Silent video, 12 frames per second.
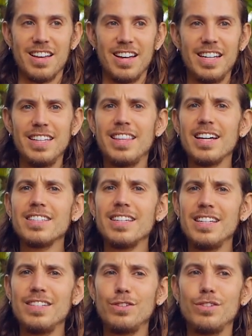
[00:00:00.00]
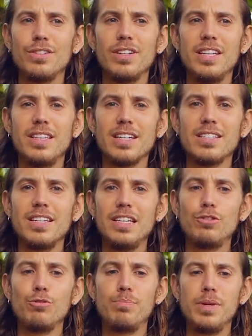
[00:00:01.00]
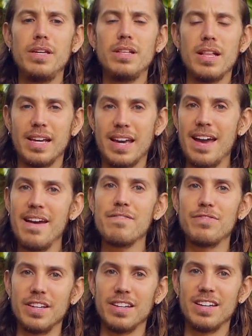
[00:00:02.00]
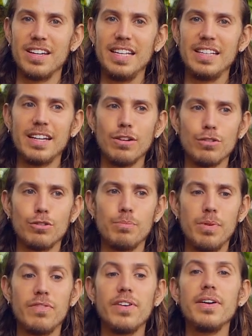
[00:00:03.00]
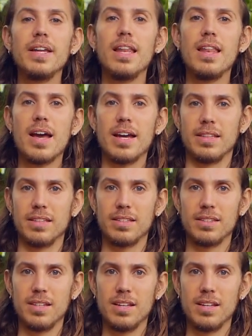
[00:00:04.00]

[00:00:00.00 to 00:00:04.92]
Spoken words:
And it doesn't need to be like heavy. It can also be very light.